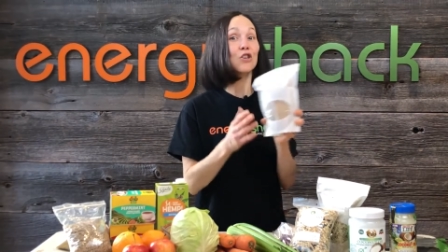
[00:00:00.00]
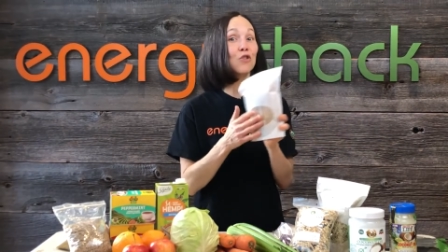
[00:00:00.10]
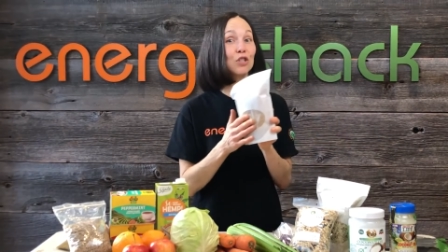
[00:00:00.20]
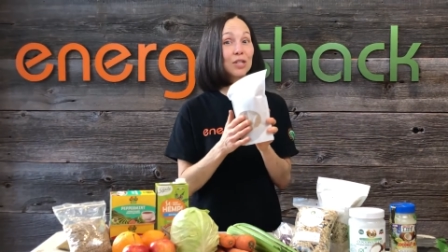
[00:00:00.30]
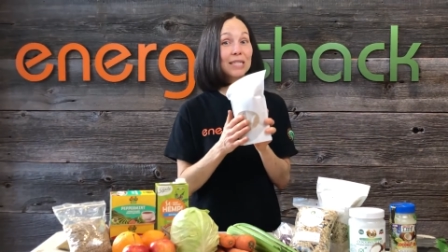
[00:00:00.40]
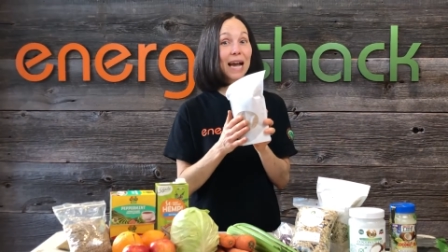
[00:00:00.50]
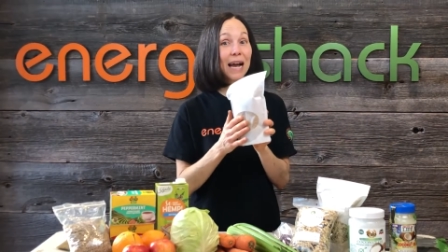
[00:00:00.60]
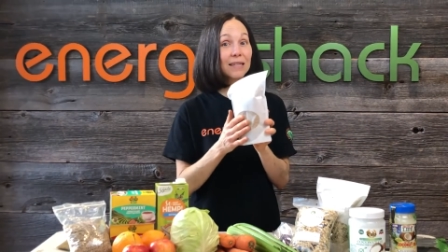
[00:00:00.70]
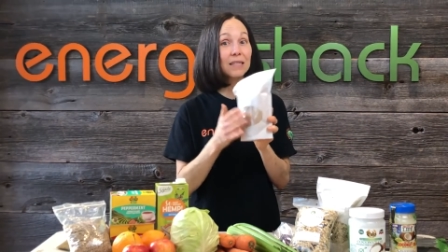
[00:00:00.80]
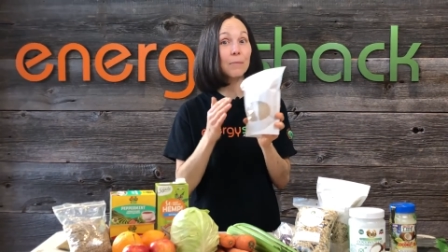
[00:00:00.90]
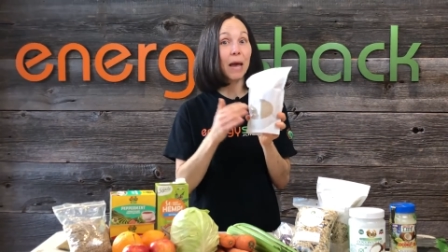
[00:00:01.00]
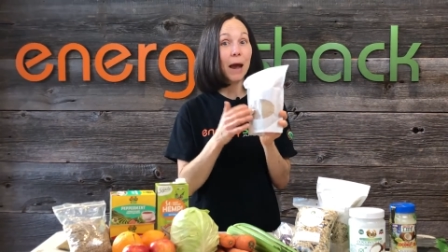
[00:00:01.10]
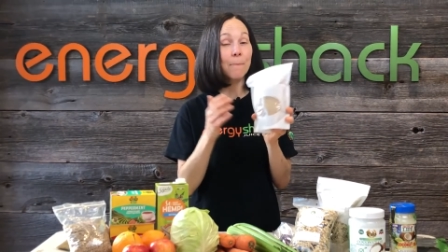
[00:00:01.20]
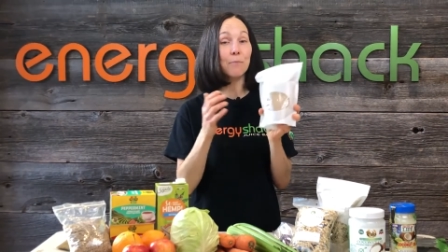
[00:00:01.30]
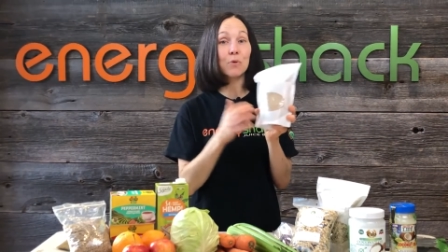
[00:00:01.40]
you could just add some
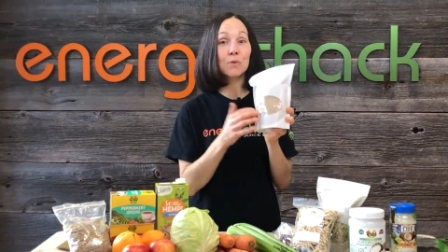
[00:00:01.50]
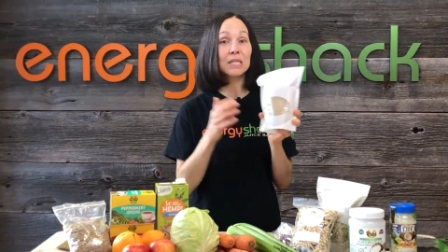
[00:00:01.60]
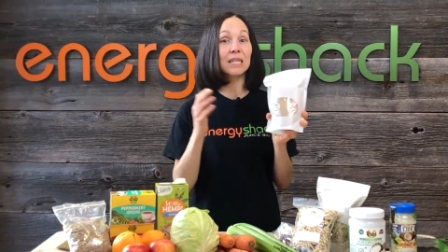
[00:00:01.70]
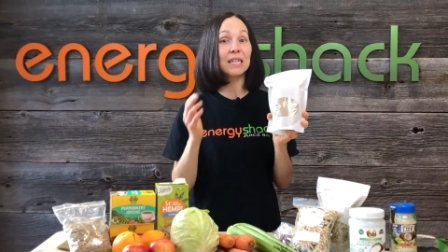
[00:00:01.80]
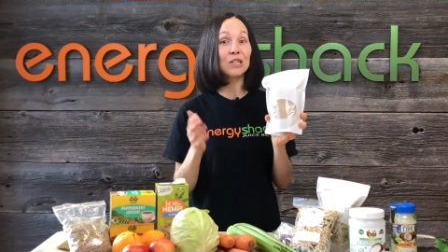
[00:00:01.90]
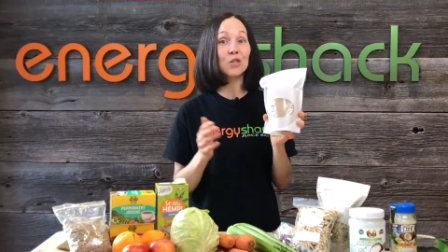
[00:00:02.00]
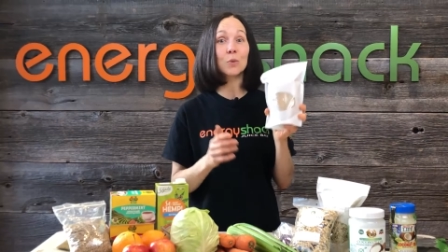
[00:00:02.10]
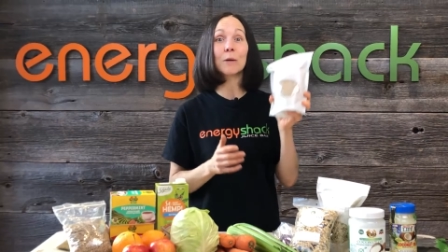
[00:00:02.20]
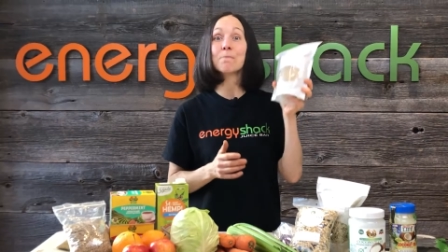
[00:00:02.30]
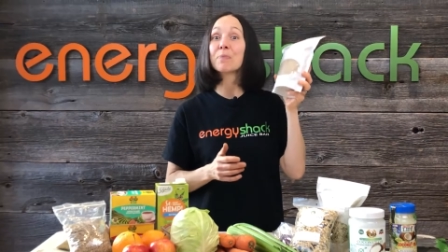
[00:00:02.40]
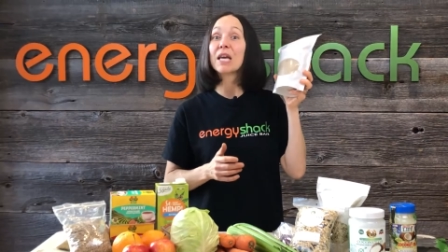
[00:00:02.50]
hemp protein into it.